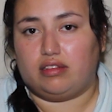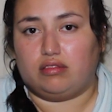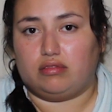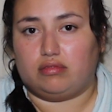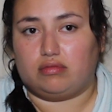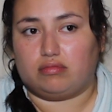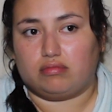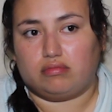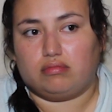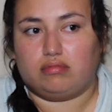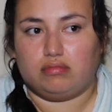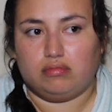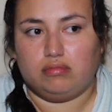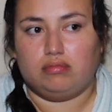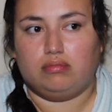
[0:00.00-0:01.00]
and
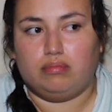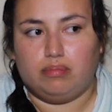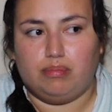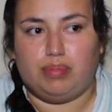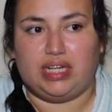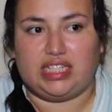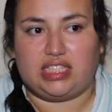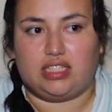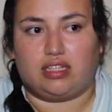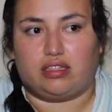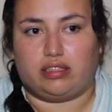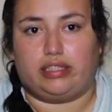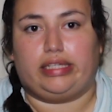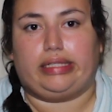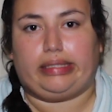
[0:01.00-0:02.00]

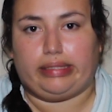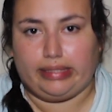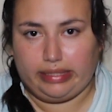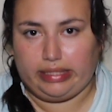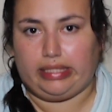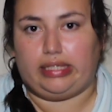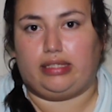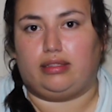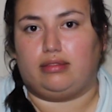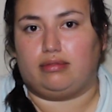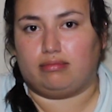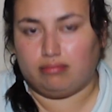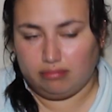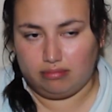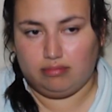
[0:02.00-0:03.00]
basically cleaning